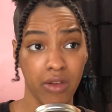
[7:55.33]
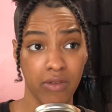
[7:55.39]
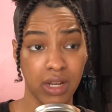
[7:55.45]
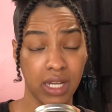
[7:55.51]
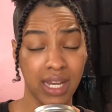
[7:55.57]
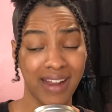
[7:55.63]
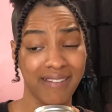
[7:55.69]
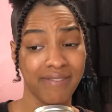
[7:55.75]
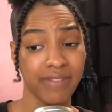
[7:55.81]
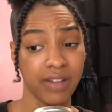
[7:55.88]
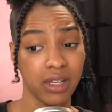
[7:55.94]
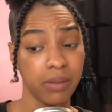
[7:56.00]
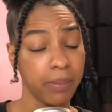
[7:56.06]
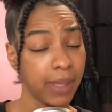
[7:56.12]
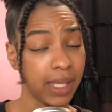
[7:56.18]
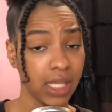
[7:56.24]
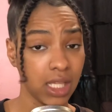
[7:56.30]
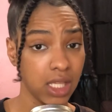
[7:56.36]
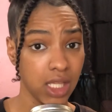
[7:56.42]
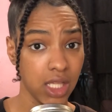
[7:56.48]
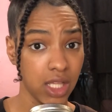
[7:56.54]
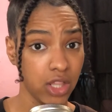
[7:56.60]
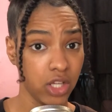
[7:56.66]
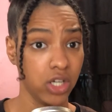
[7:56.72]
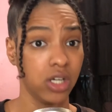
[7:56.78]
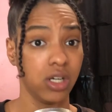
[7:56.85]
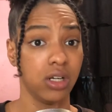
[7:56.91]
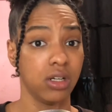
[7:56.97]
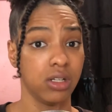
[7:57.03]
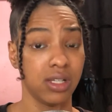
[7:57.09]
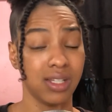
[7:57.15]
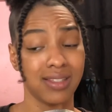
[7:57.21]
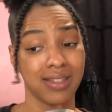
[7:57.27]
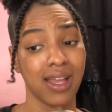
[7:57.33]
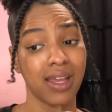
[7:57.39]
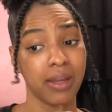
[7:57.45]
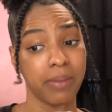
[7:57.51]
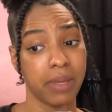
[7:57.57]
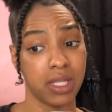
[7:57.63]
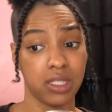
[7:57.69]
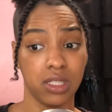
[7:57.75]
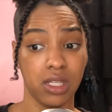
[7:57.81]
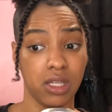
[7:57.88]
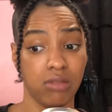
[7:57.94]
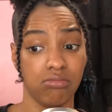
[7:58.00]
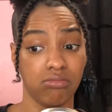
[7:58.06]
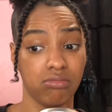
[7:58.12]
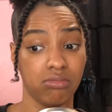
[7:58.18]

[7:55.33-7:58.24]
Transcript: really that fun making either. It's kind of messy.